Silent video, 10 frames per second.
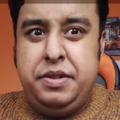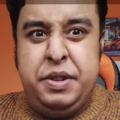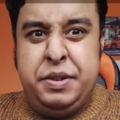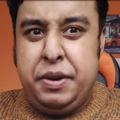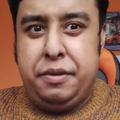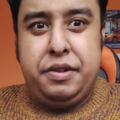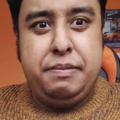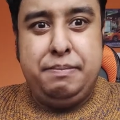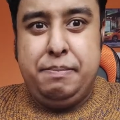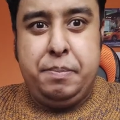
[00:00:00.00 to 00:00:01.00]
Too soft.
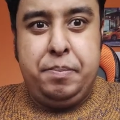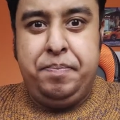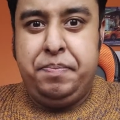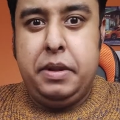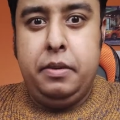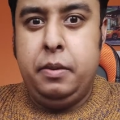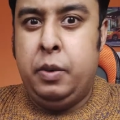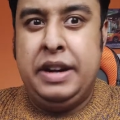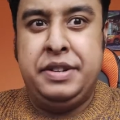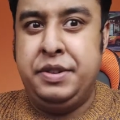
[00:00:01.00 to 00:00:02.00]

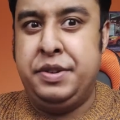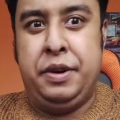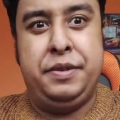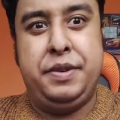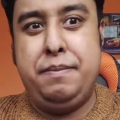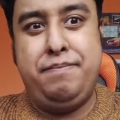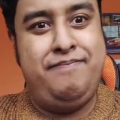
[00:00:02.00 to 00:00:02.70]
Way too soft.